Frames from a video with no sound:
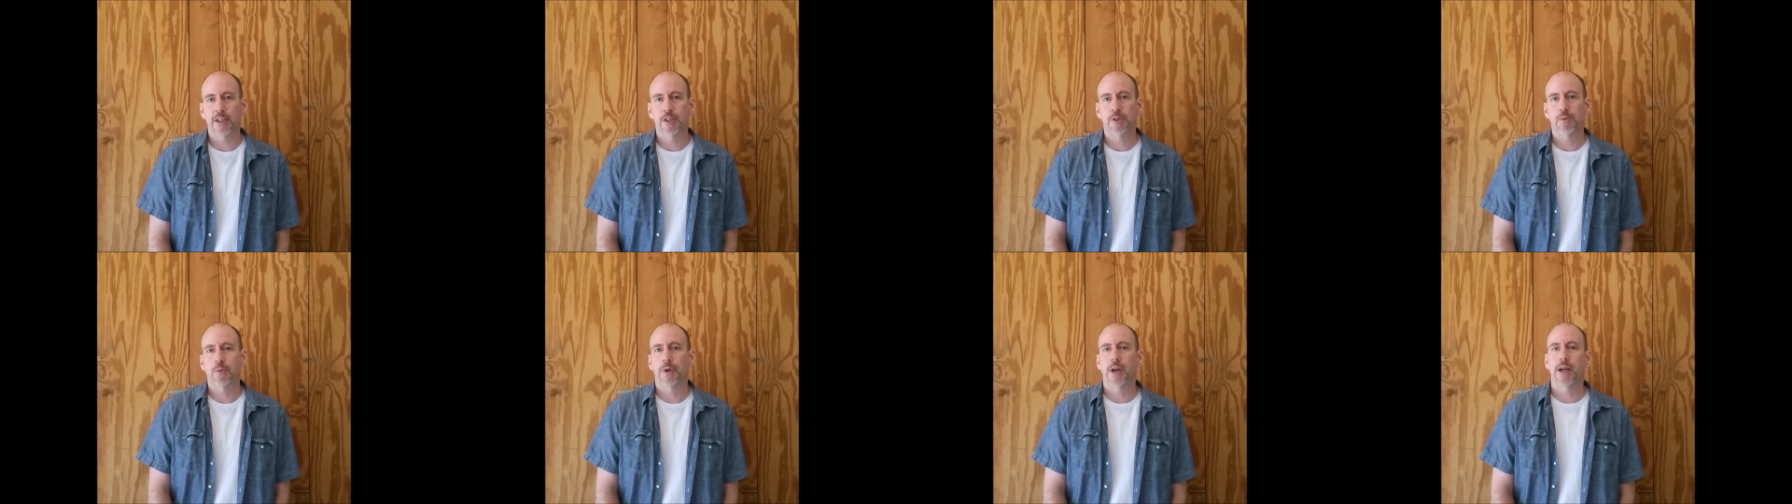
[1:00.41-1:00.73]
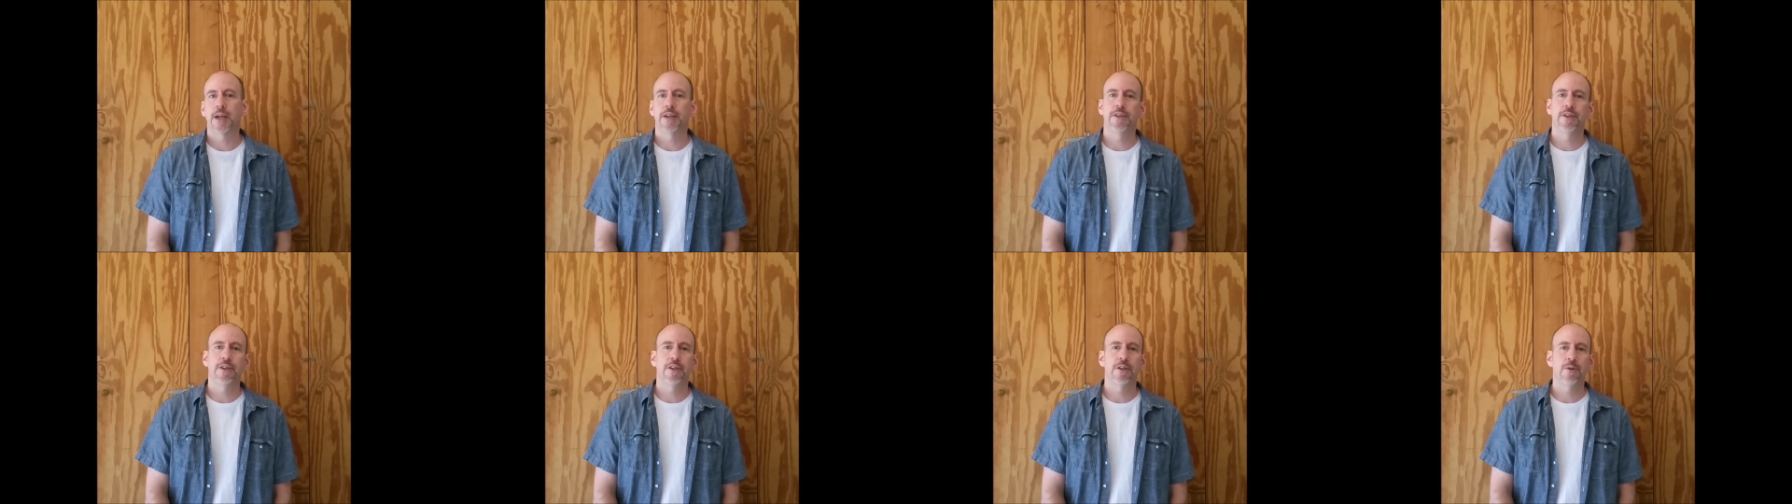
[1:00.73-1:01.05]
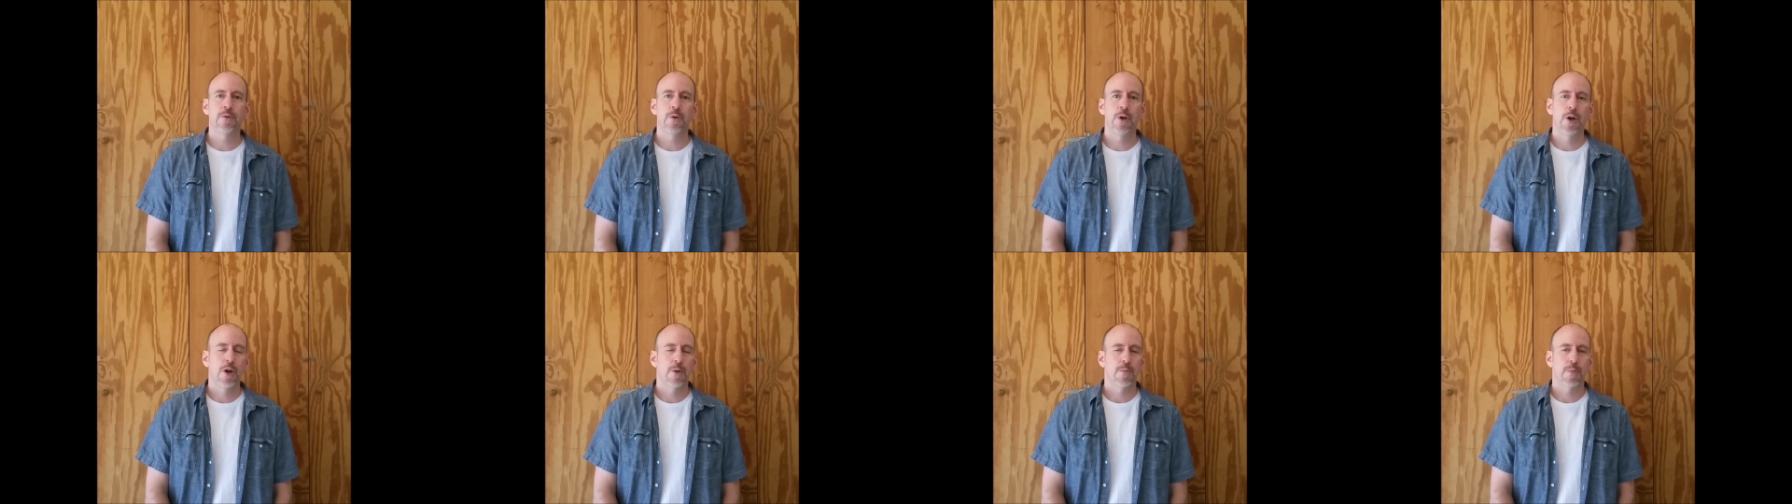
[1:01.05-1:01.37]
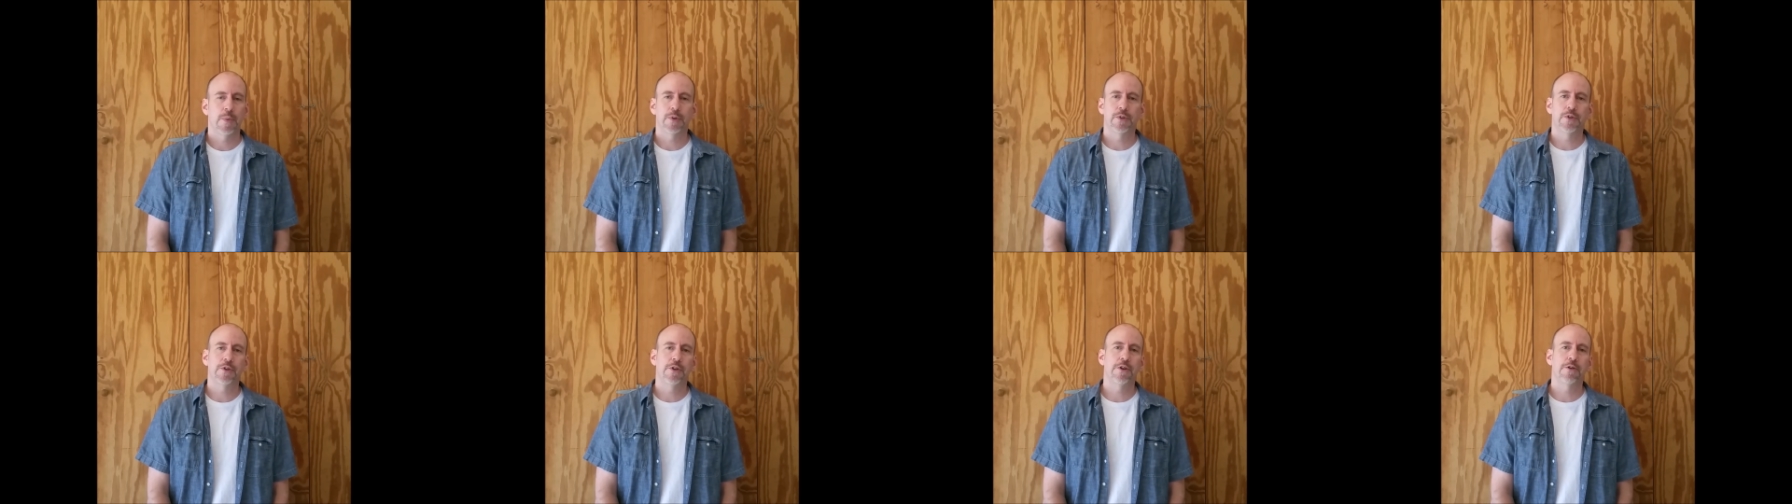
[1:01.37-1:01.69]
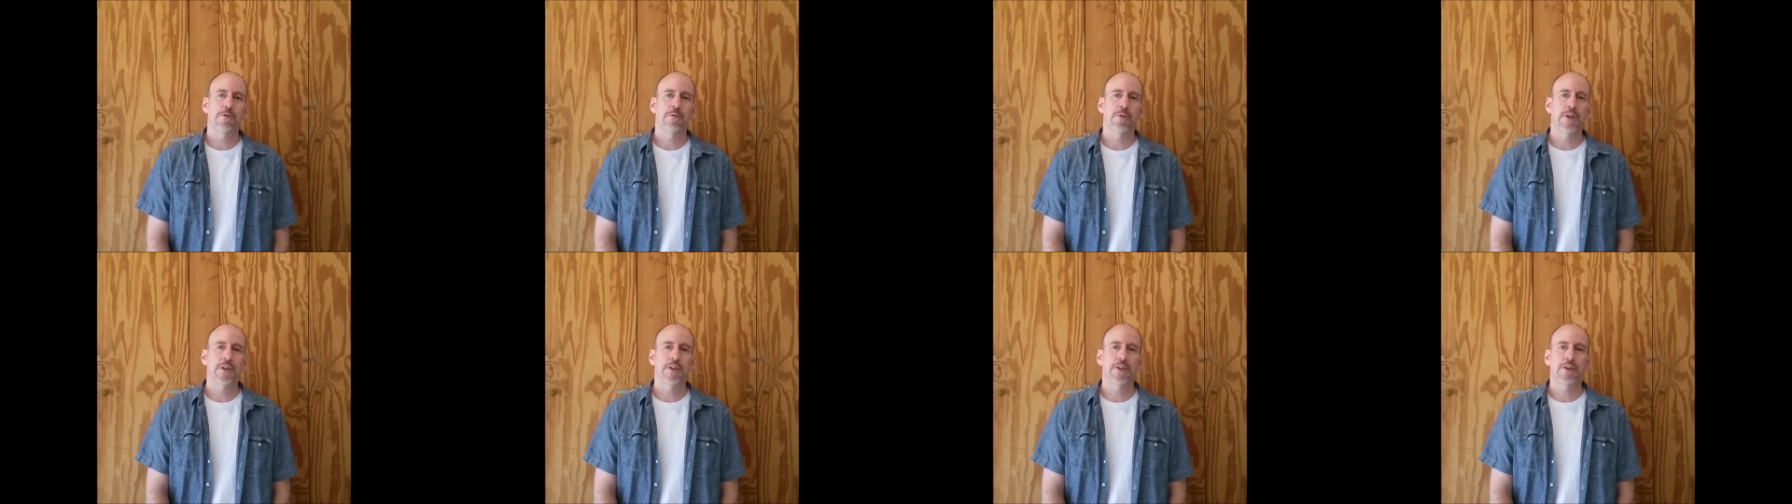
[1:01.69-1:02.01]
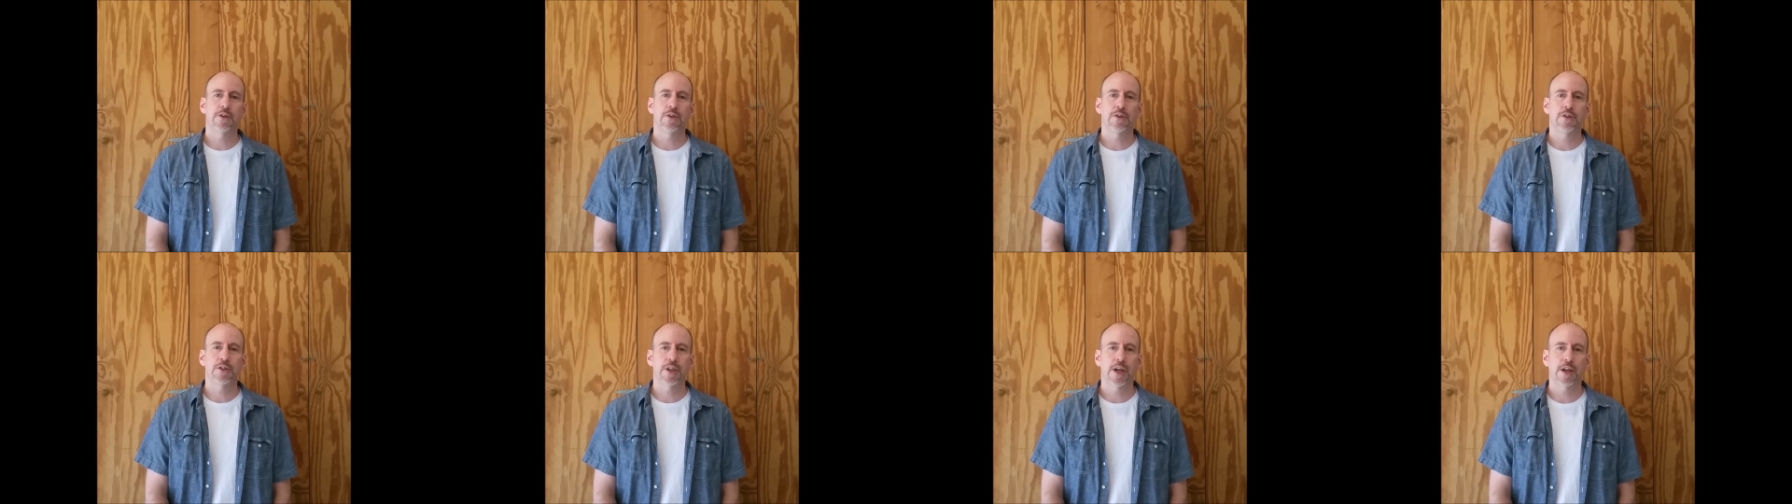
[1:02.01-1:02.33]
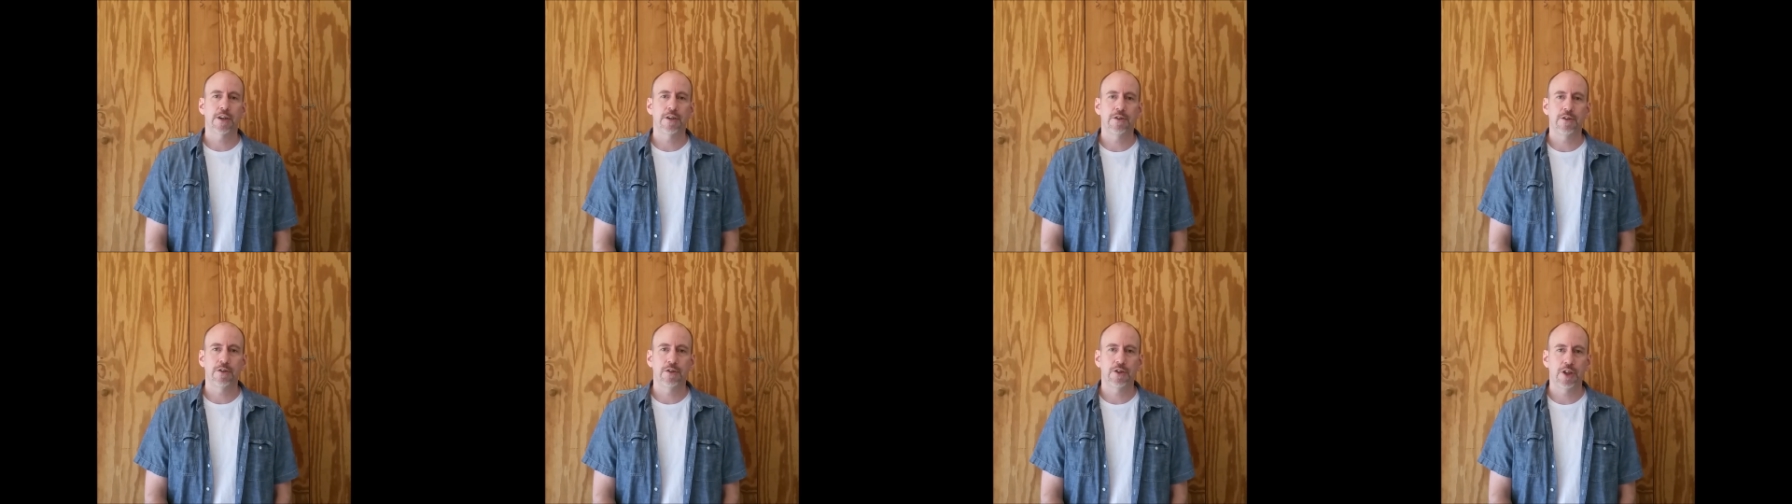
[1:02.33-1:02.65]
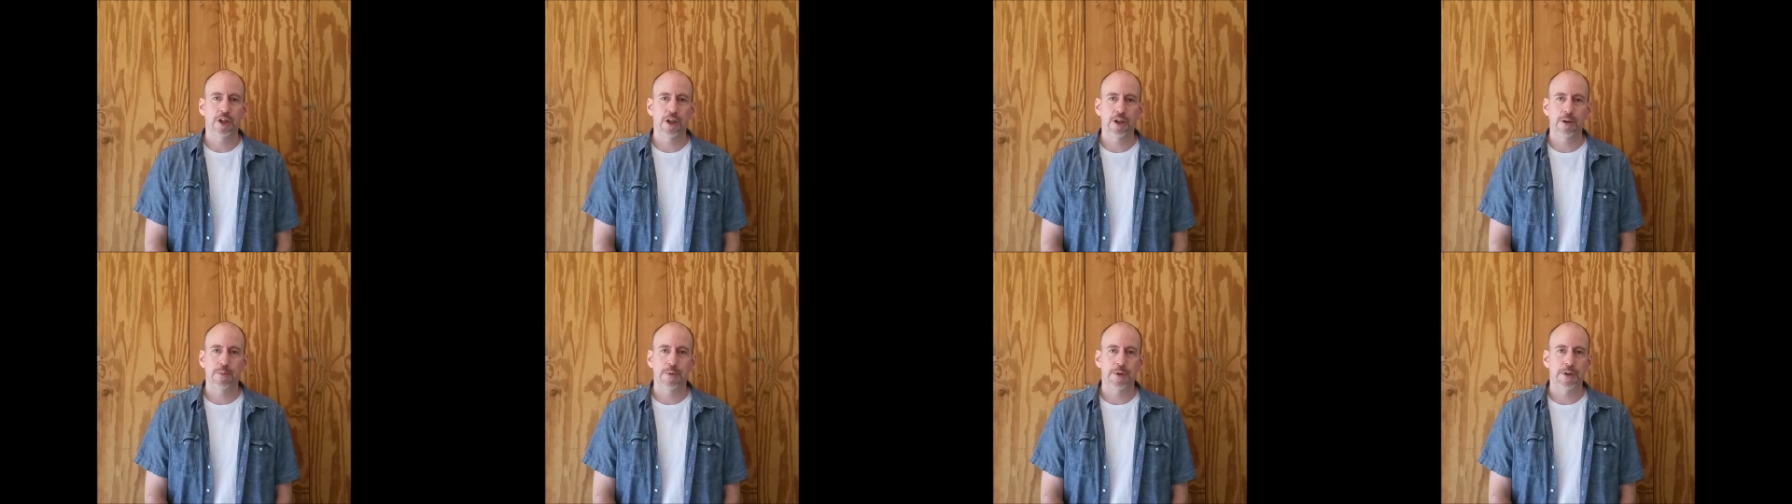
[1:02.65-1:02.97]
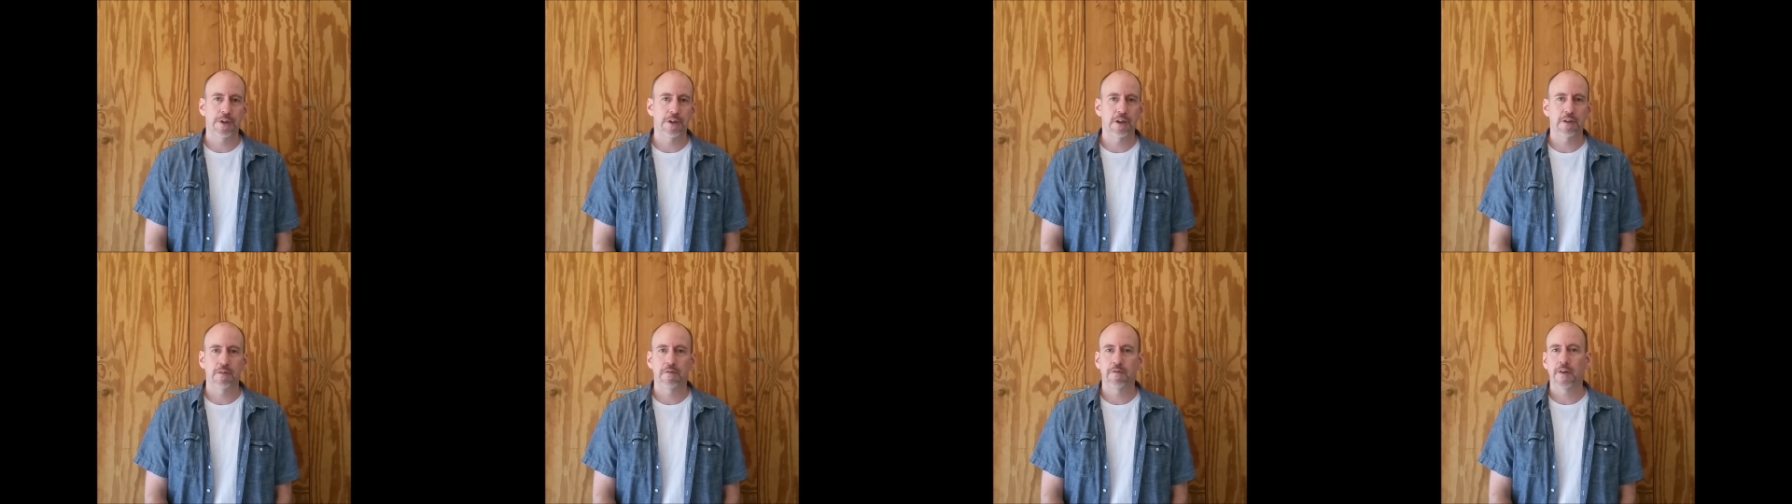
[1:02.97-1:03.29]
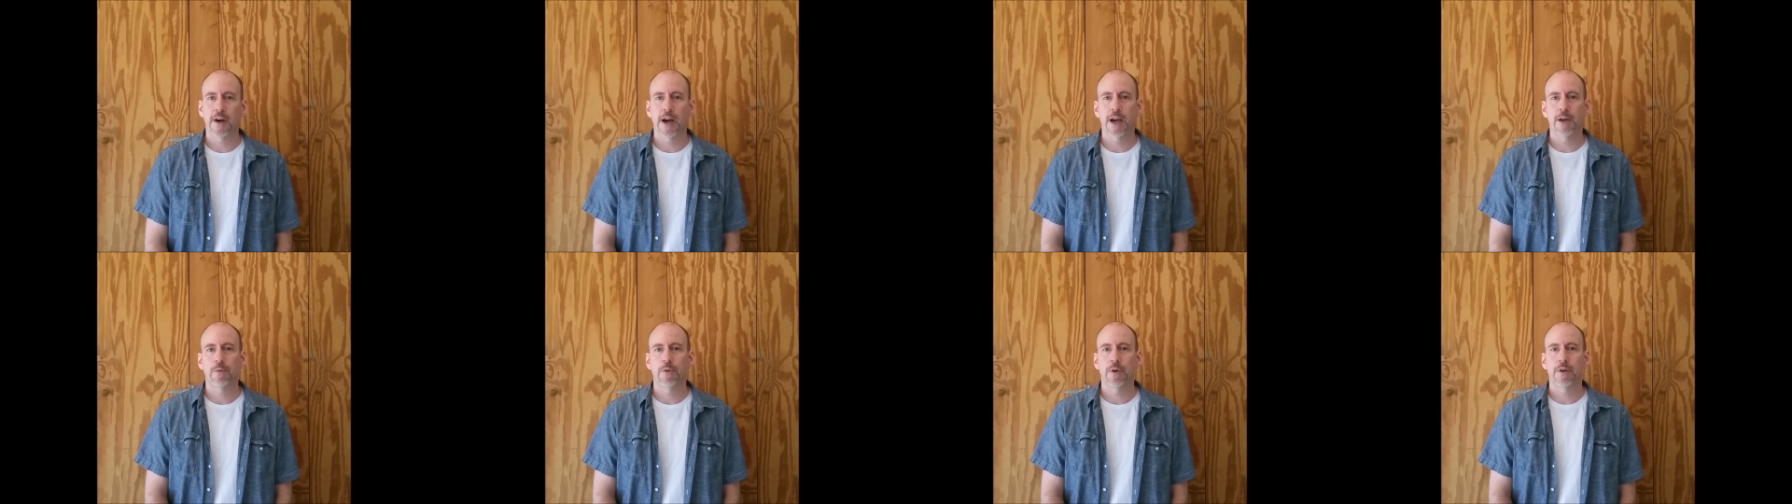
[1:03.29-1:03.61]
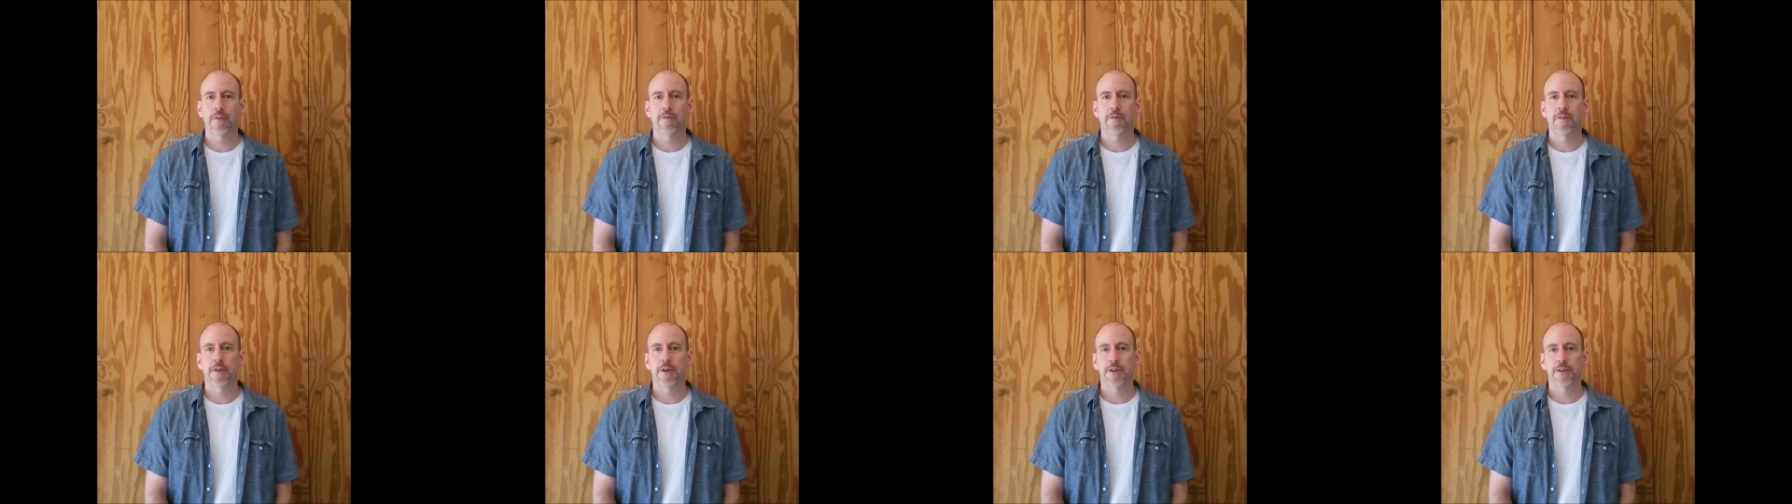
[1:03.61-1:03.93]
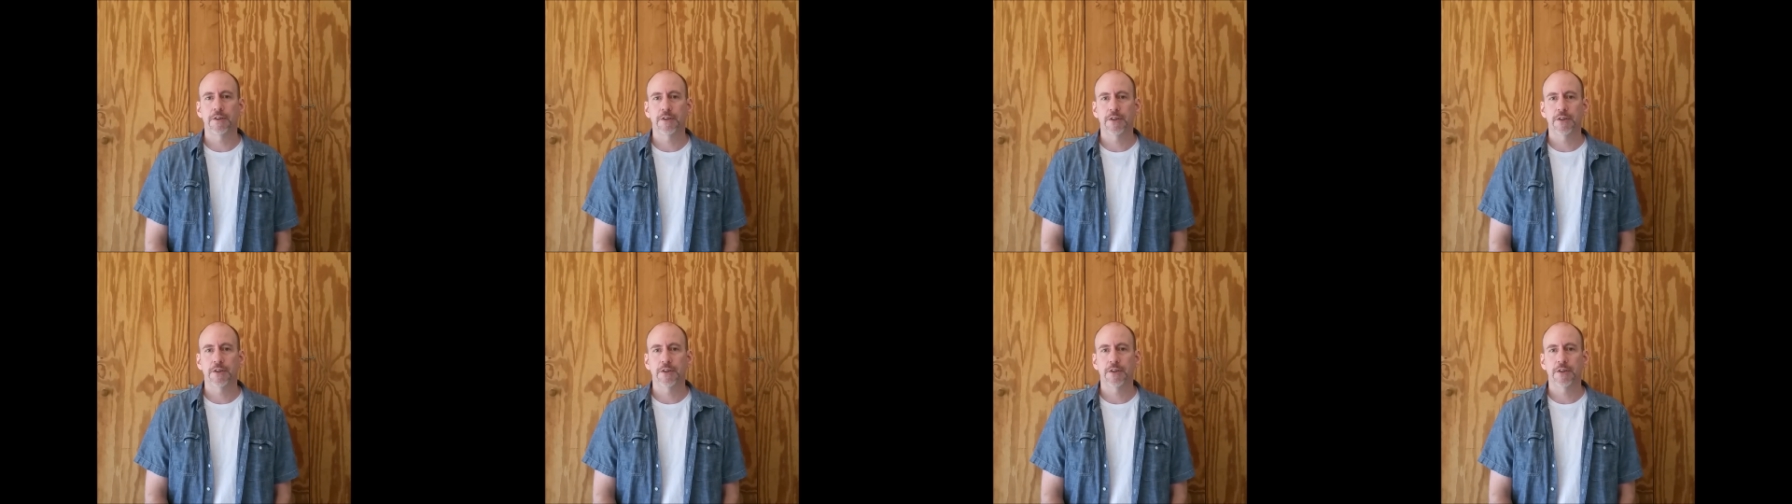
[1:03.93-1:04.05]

that's what I do, but do your research on YouTube and you can find one for